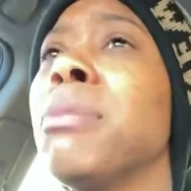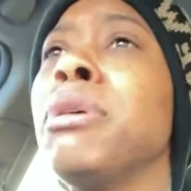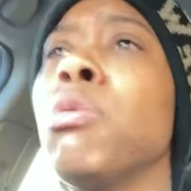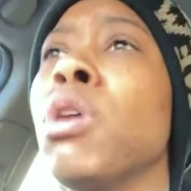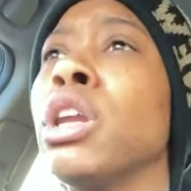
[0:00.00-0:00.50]
be
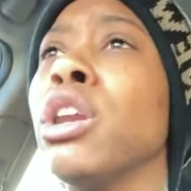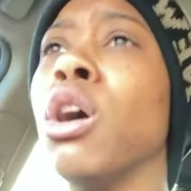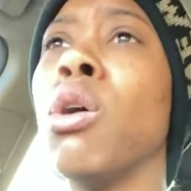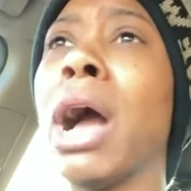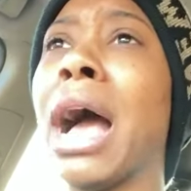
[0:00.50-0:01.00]
wanting to
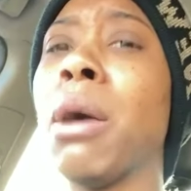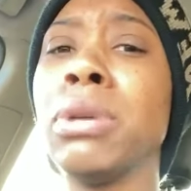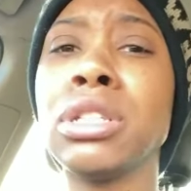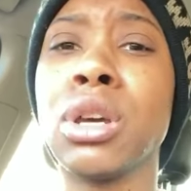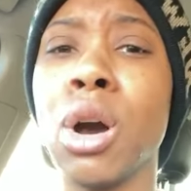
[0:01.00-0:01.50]
know how
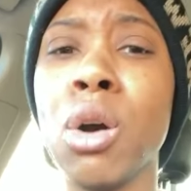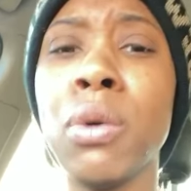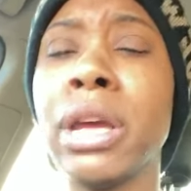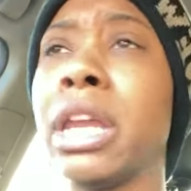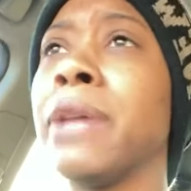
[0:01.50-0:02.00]
it's
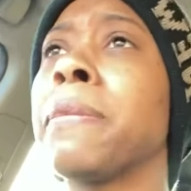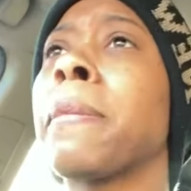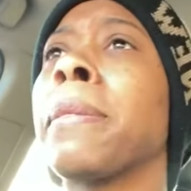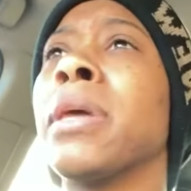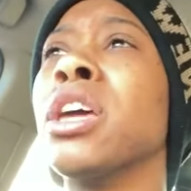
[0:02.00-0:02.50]
going. And,
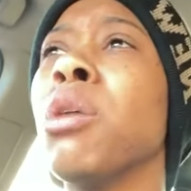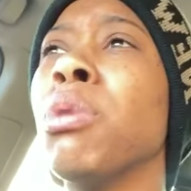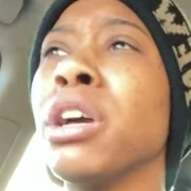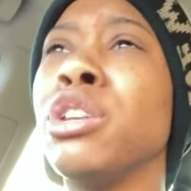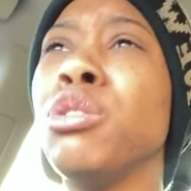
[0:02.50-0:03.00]
you know,
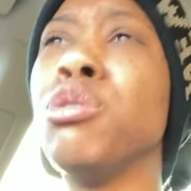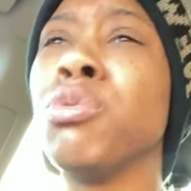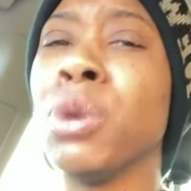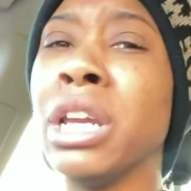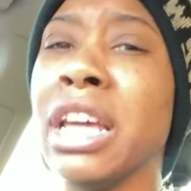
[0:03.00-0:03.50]
well, do you
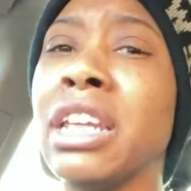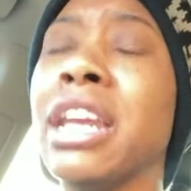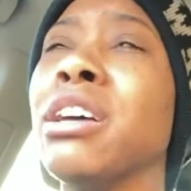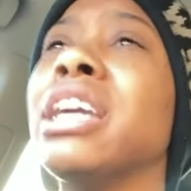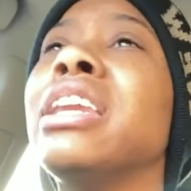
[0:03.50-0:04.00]
really? And
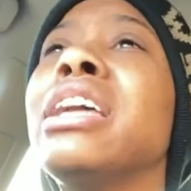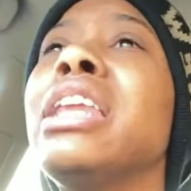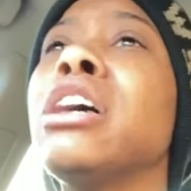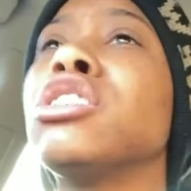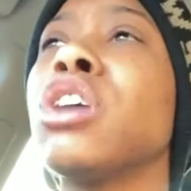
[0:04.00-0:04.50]
then
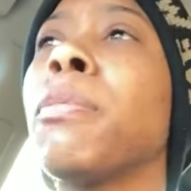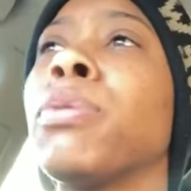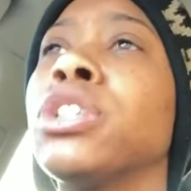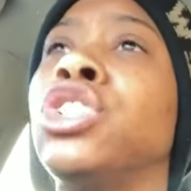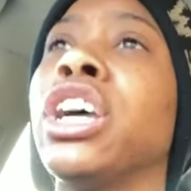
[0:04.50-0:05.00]
they'll start
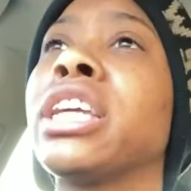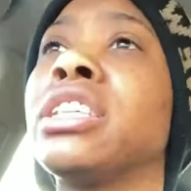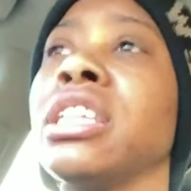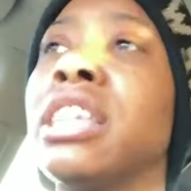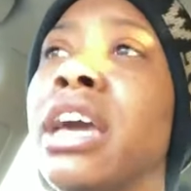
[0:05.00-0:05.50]

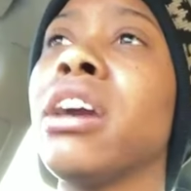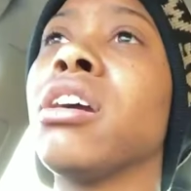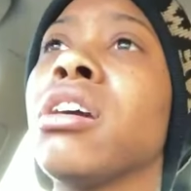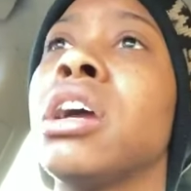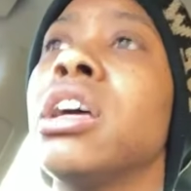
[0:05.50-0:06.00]
projecting
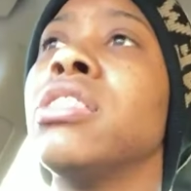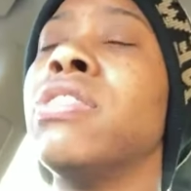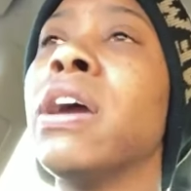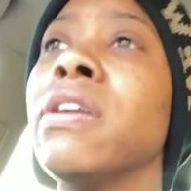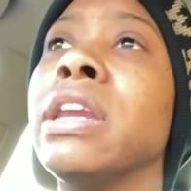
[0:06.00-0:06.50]
their
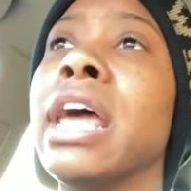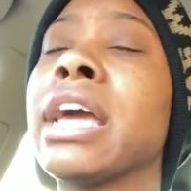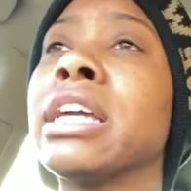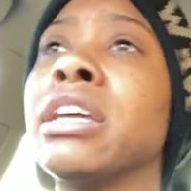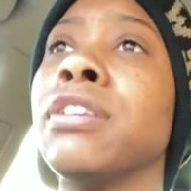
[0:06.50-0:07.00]

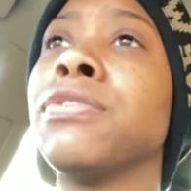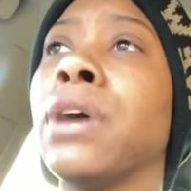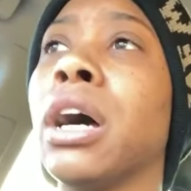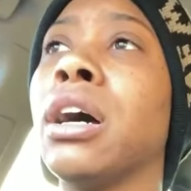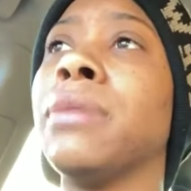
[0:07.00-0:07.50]
negative
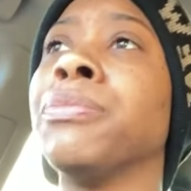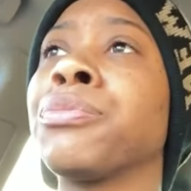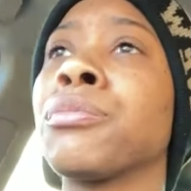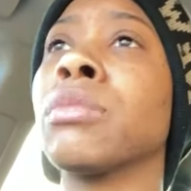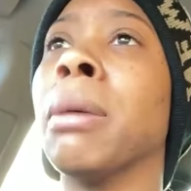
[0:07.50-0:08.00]

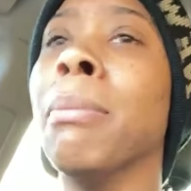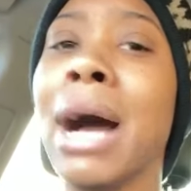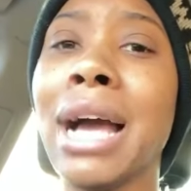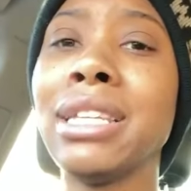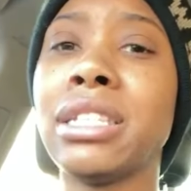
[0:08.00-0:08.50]

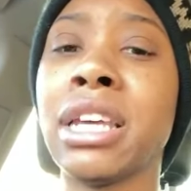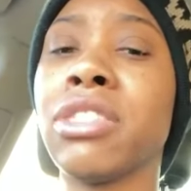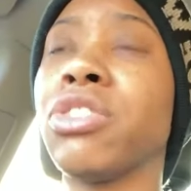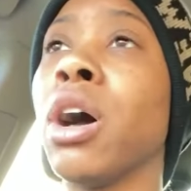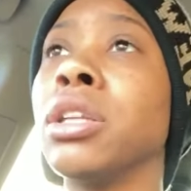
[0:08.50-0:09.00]

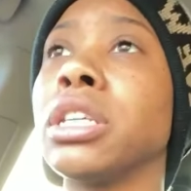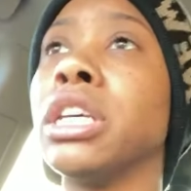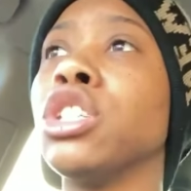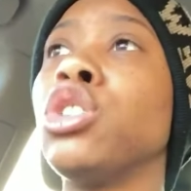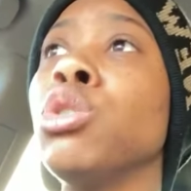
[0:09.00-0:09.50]
mindset thoughts
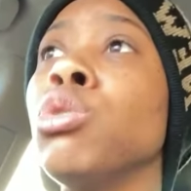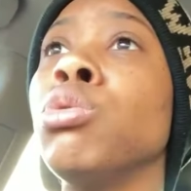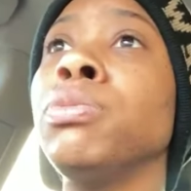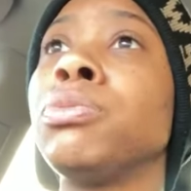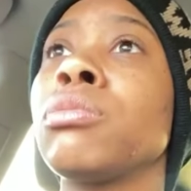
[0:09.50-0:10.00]

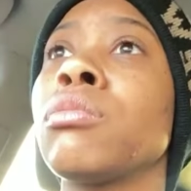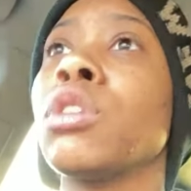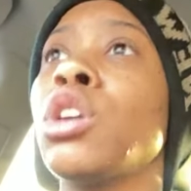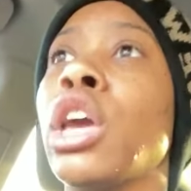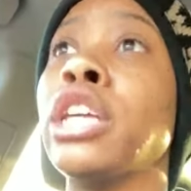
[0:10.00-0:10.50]
into
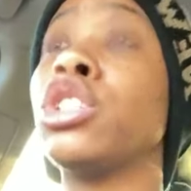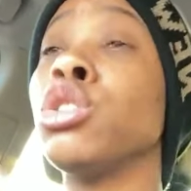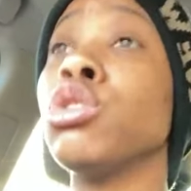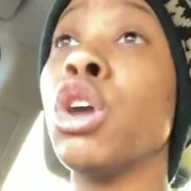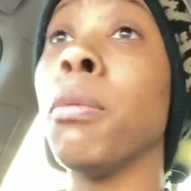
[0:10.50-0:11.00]

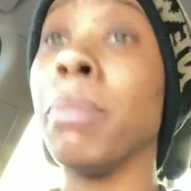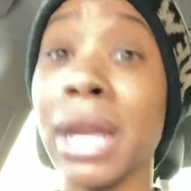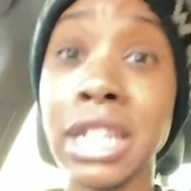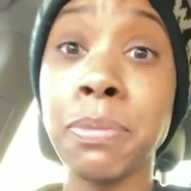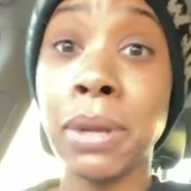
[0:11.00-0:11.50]
your
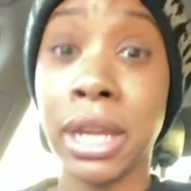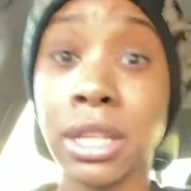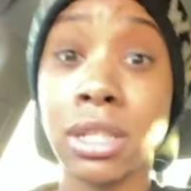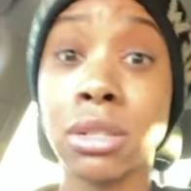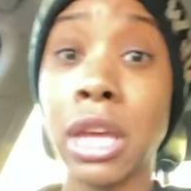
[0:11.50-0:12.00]
blessed
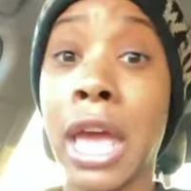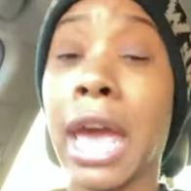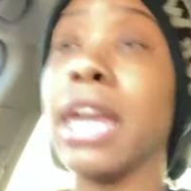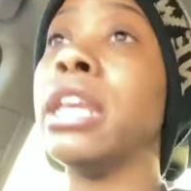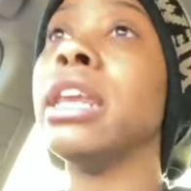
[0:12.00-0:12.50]
place.
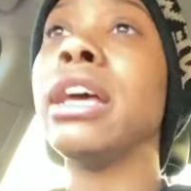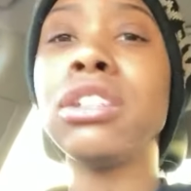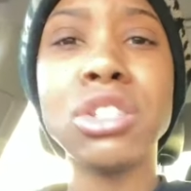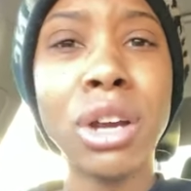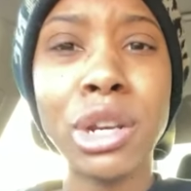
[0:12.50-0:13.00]
And then they'll
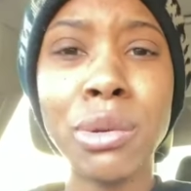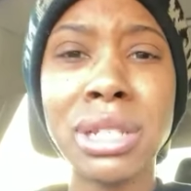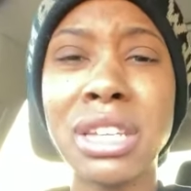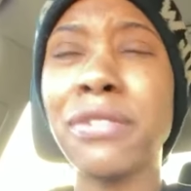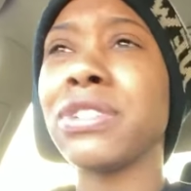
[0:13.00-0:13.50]
start doing
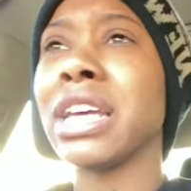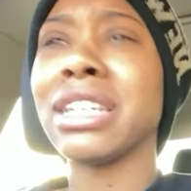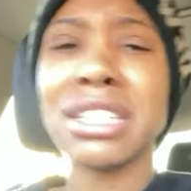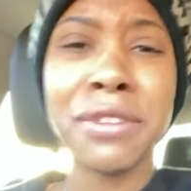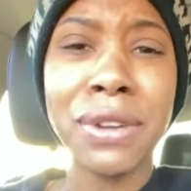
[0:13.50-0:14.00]
stuff, saying
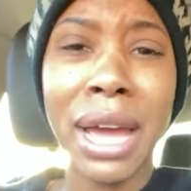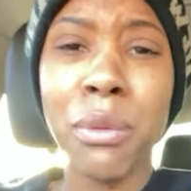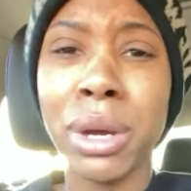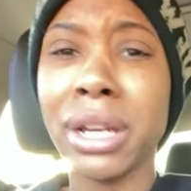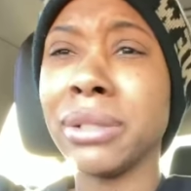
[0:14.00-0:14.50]
stuff like,
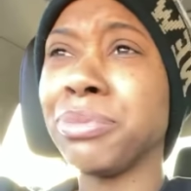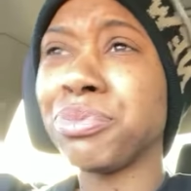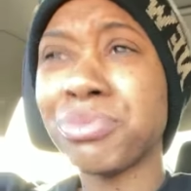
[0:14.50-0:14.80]
well,